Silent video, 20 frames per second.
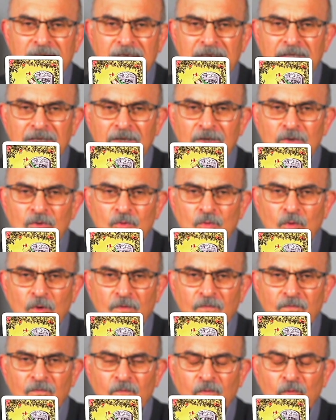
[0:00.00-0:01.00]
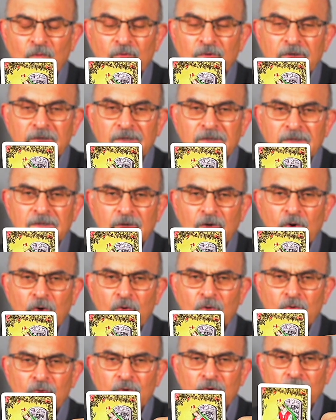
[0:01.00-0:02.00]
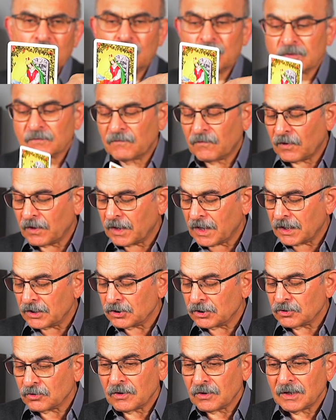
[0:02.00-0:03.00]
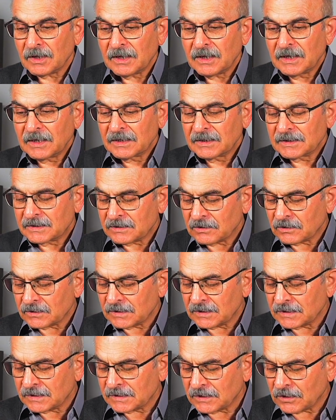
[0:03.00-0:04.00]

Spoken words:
and then you are focused on your financial success.